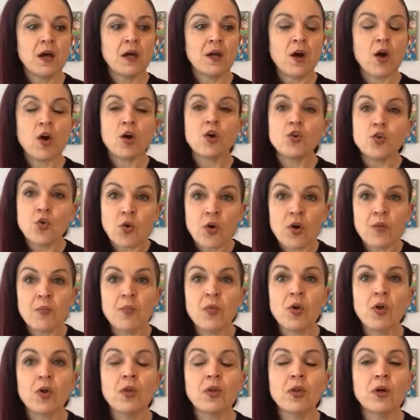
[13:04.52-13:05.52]
our
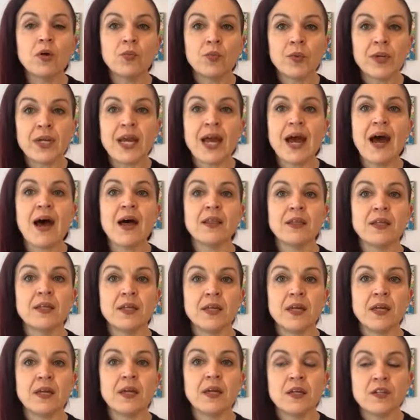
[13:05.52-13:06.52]
normal
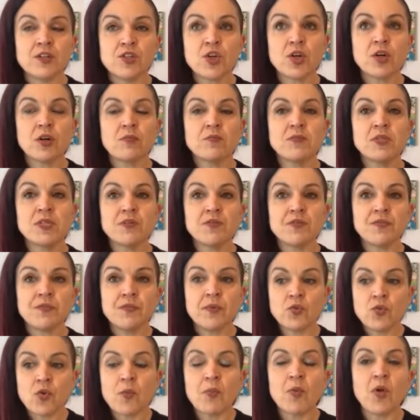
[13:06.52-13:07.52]
reality in terms of
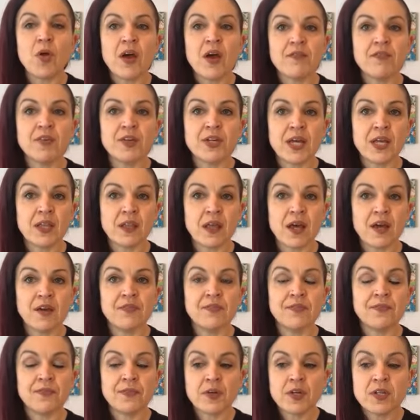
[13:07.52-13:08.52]
normal everyday
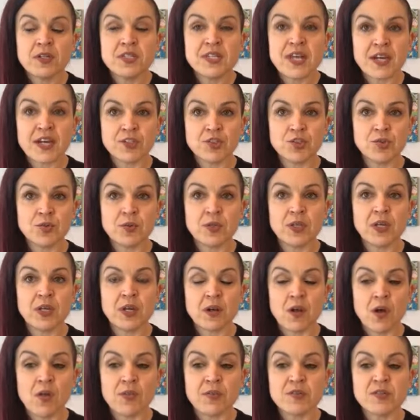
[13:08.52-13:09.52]
life contextually
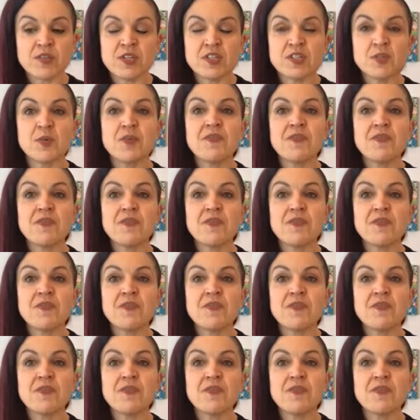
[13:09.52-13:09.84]
and all those things.